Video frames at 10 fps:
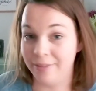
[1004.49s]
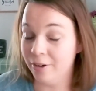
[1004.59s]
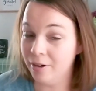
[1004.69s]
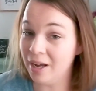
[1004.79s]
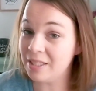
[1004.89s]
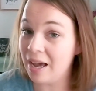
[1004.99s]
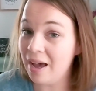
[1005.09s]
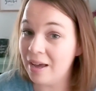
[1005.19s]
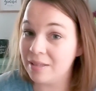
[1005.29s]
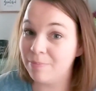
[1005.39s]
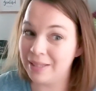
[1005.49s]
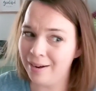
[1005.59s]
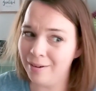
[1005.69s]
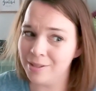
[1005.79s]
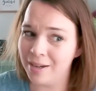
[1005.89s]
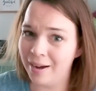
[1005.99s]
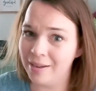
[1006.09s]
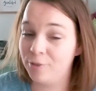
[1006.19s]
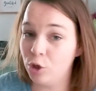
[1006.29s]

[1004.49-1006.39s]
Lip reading: They're not to us, but they are to us.